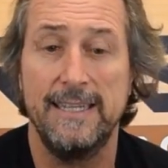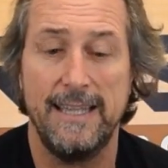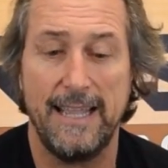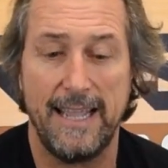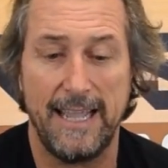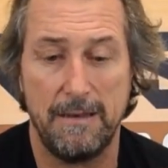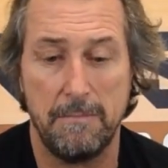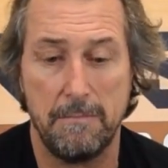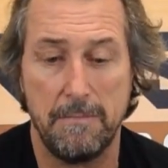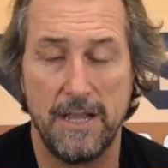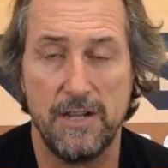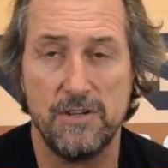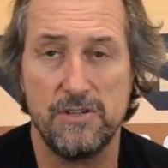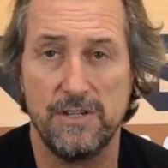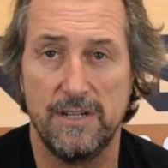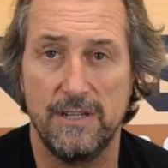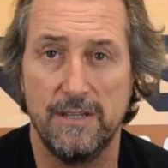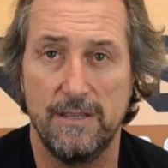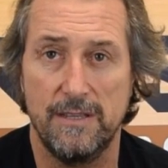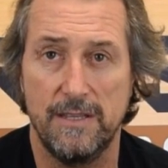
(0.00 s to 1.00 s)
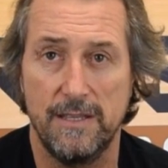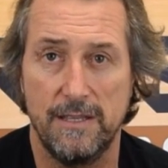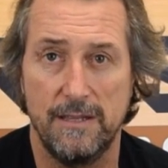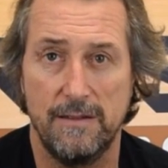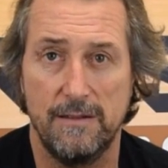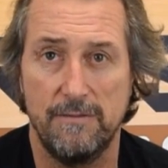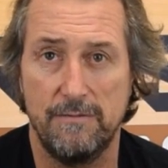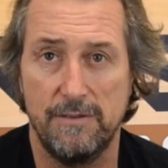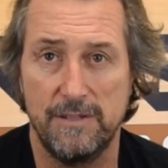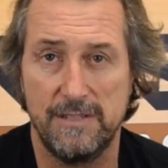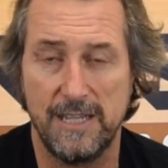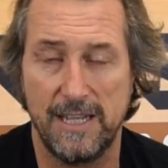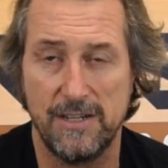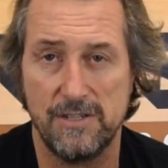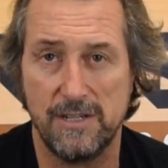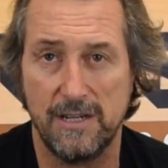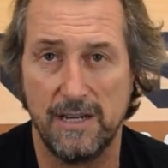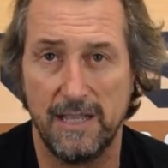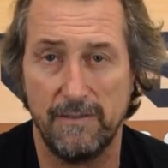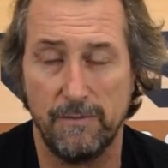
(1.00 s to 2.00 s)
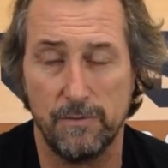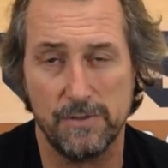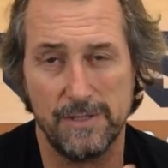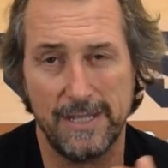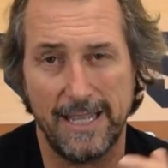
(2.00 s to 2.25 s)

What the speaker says: and measure the retention levels.